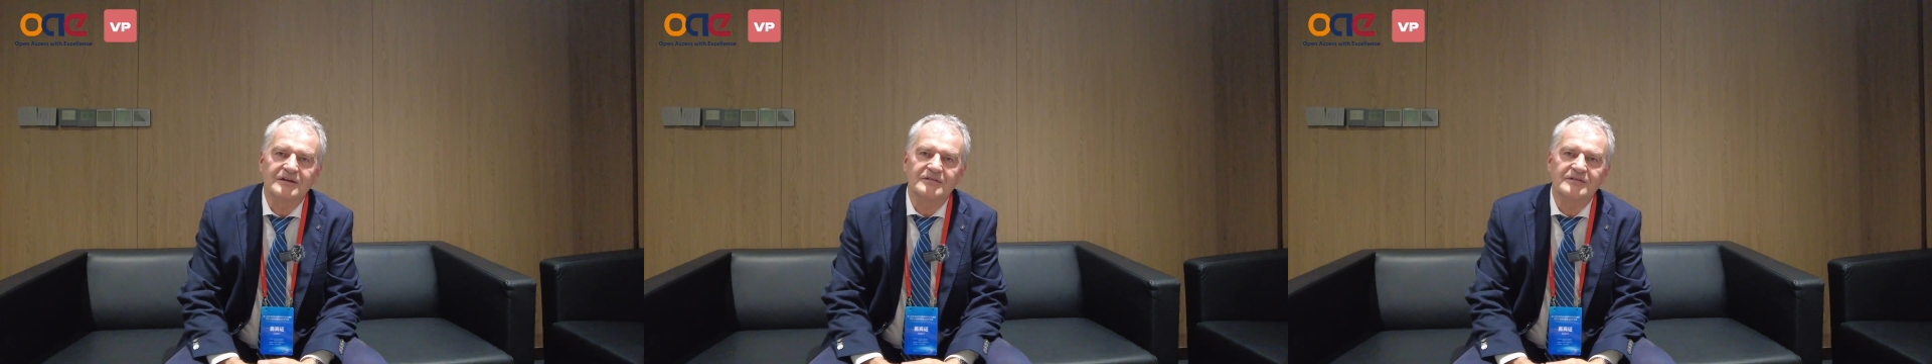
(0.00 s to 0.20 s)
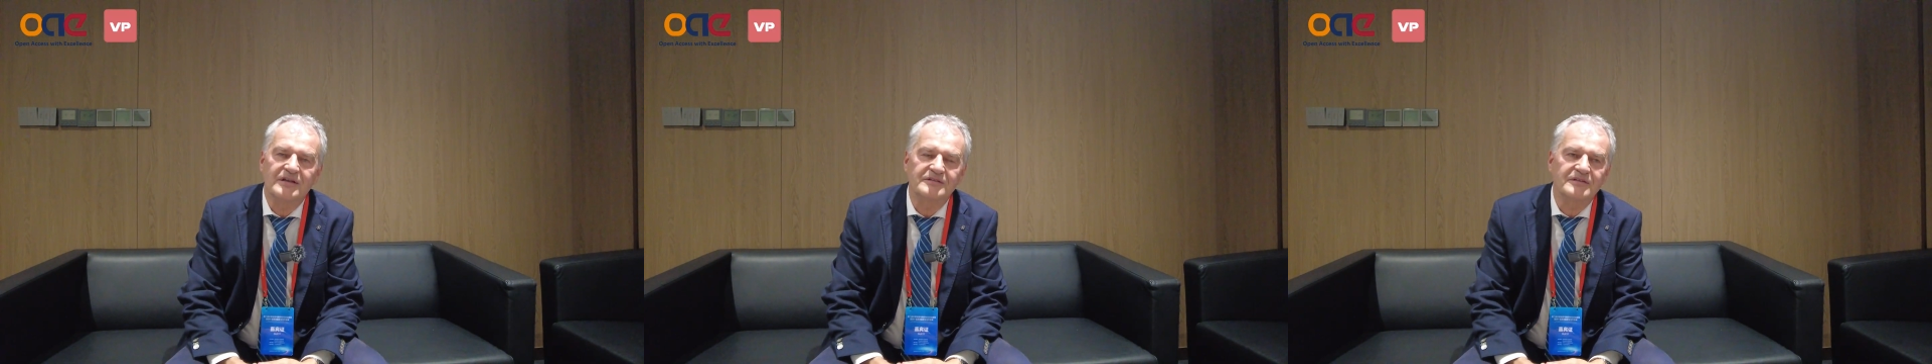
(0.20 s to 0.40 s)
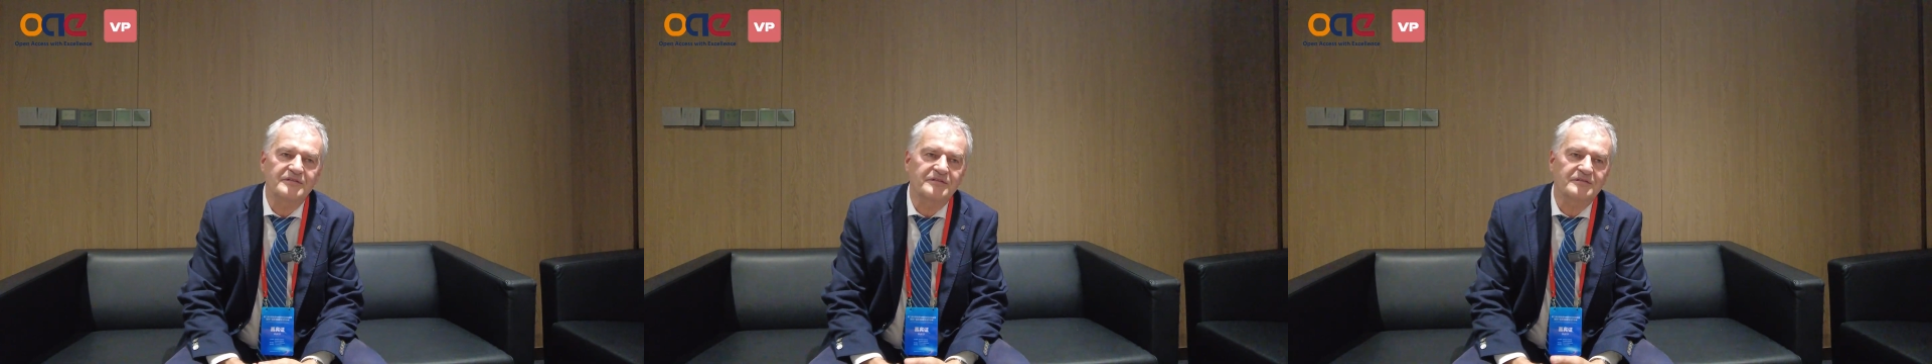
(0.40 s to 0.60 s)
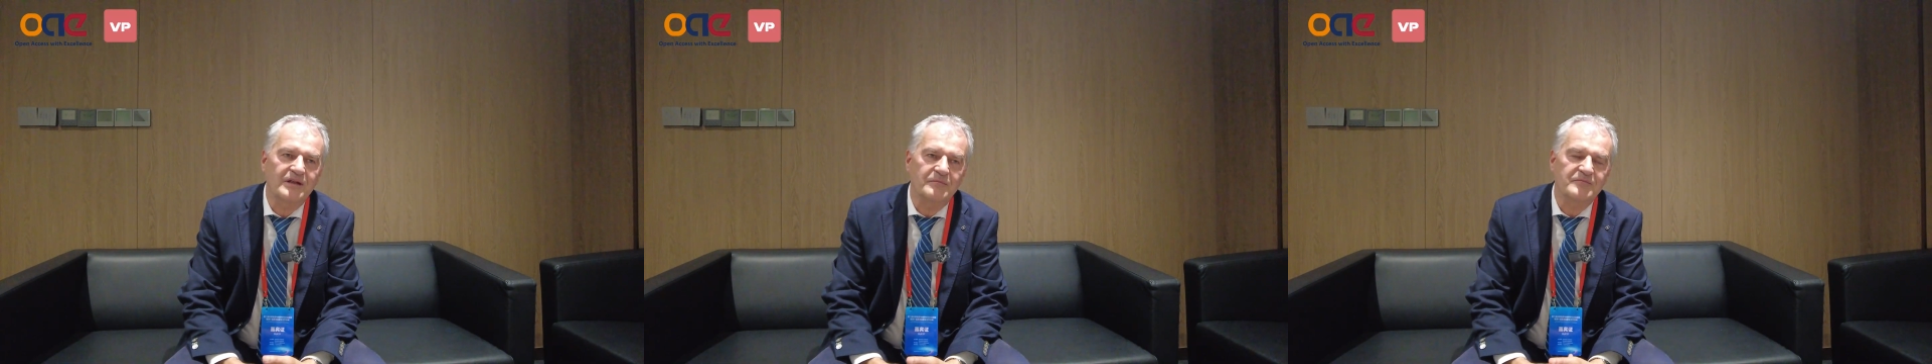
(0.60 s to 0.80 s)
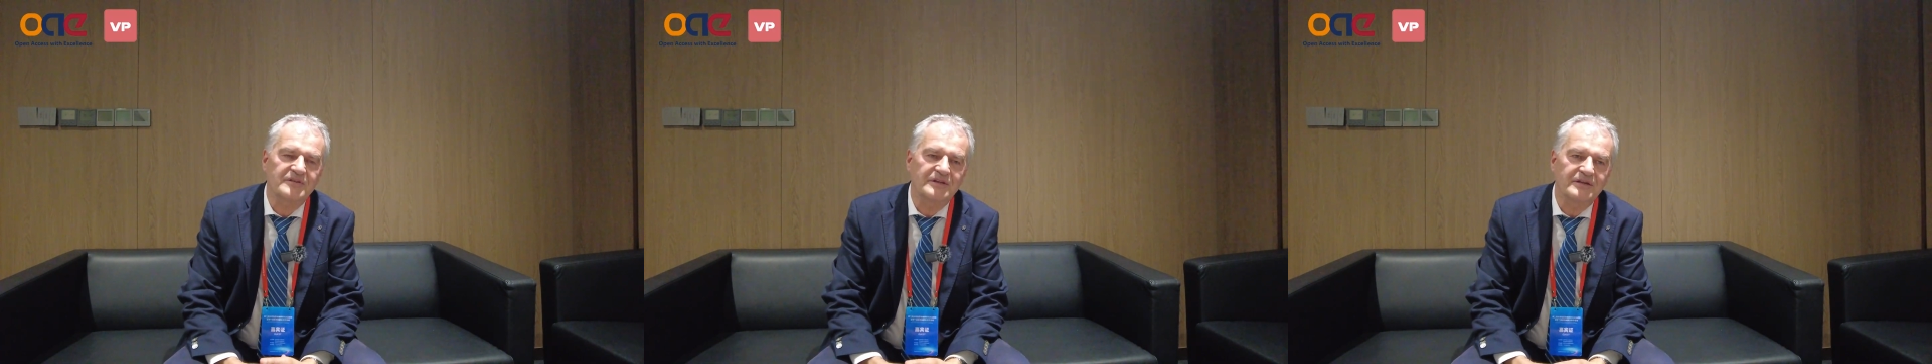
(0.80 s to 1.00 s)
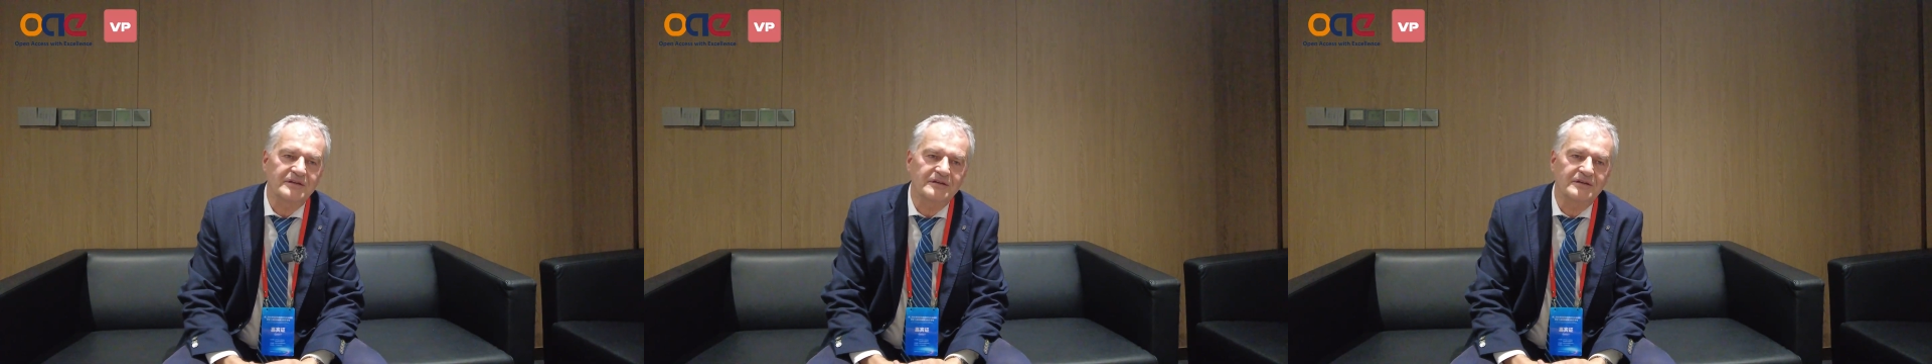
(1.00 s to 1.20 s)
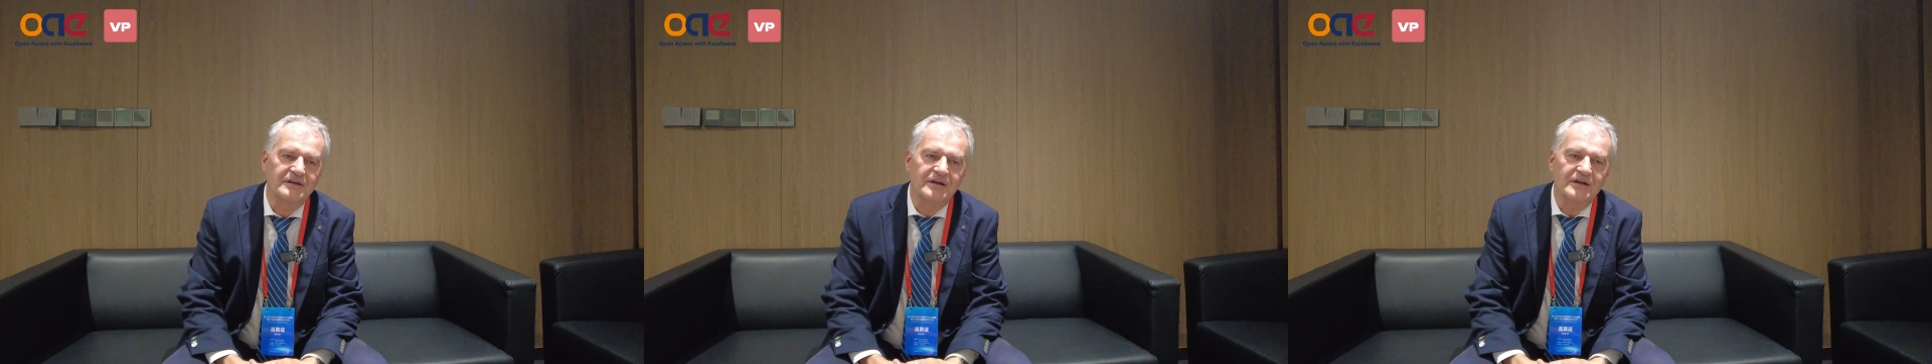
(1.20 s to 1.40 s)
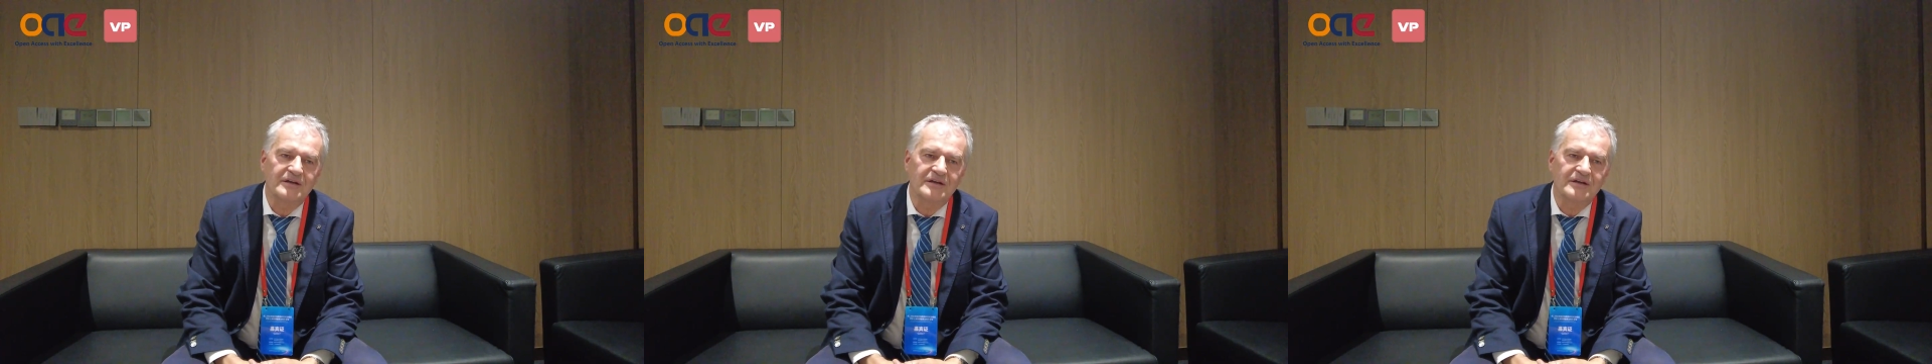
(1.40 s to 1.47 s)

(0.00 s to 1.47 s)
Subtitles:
that is something